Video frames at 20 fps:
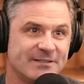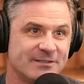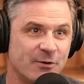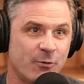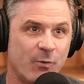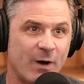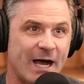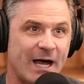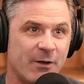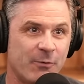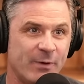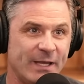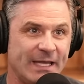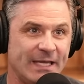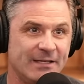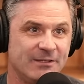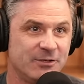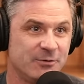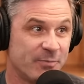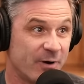So while
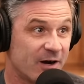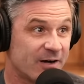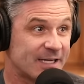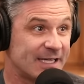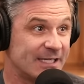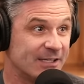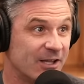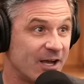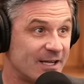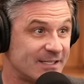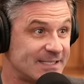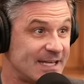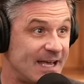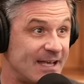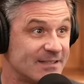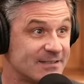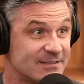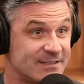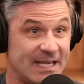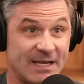we do parking lot
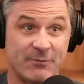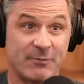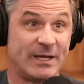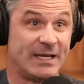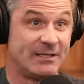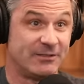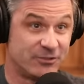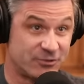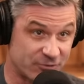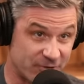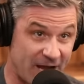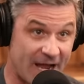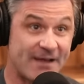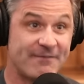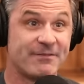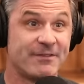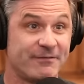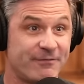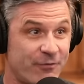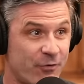tests and we
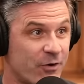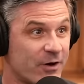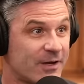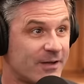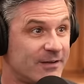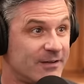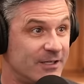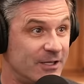drive the fork,